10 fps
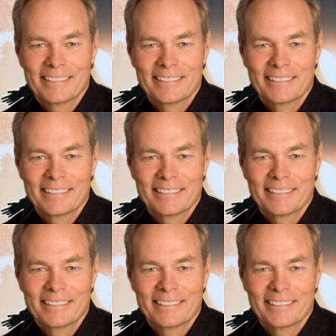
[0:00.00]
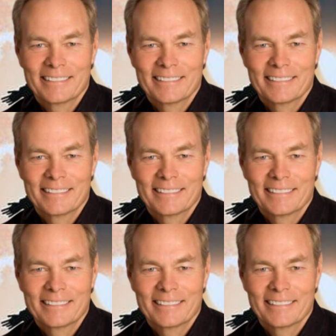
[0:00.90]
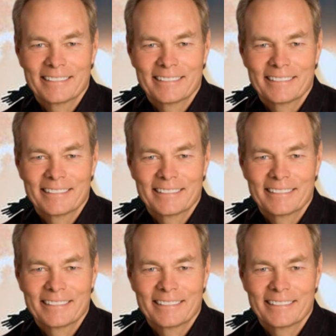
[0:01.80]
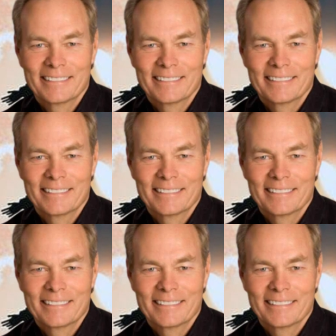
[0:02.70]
This is a still picture; no speech is visible.